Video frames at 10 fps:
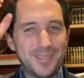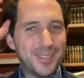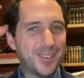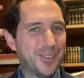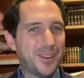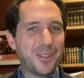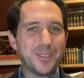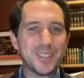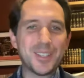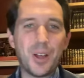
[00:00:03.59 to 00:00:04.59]
to another
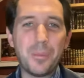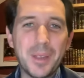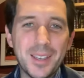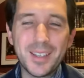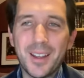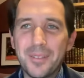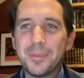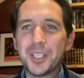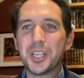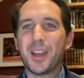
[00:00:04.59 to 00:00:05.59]
installment of
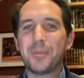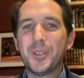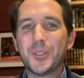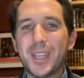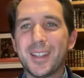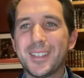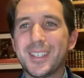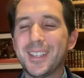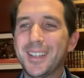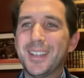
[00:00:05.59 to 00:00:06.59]
Mashiach Musings.